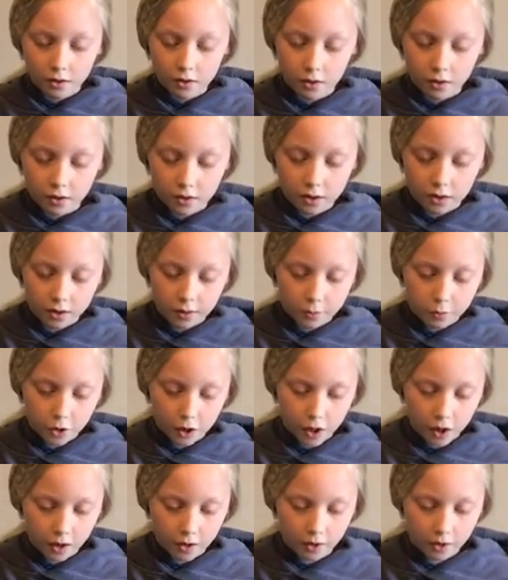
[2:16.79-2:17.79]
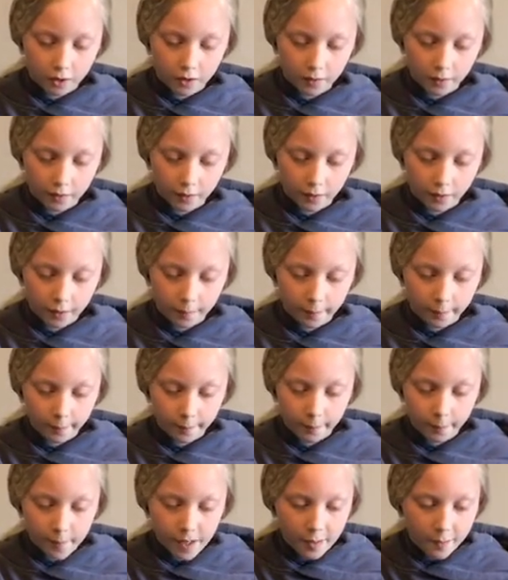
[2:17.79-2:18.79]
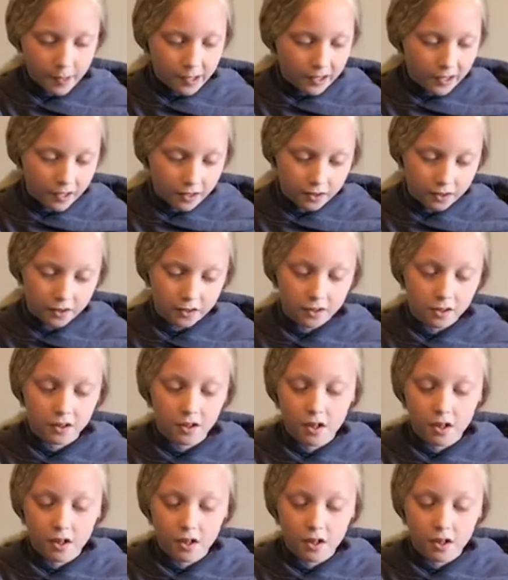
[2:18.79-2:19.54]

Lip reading: keep track of maybe this